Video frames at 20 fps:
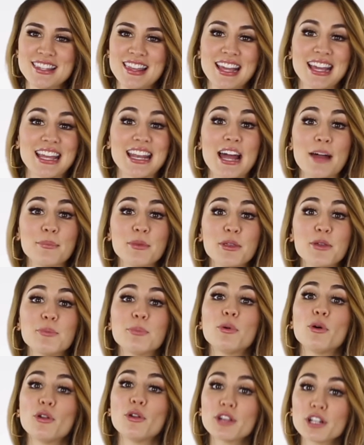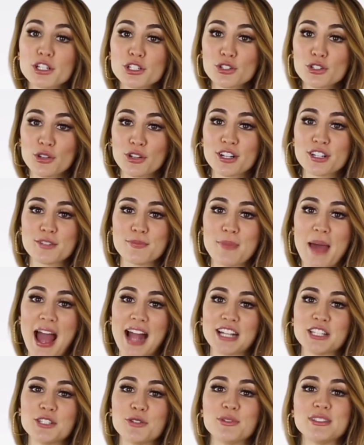that can help you pull your shoulders
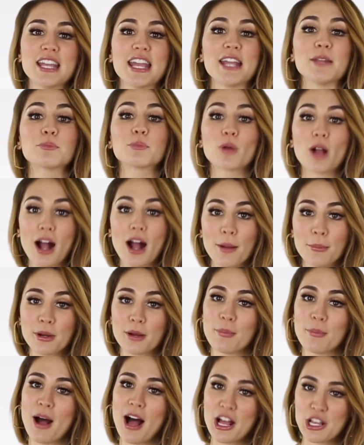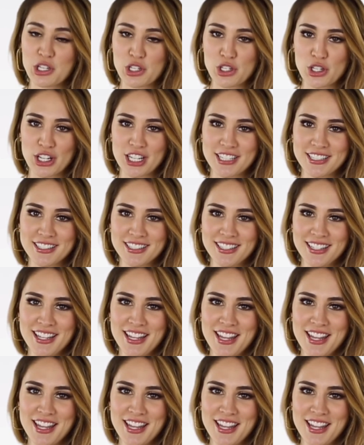back to attain proper posture.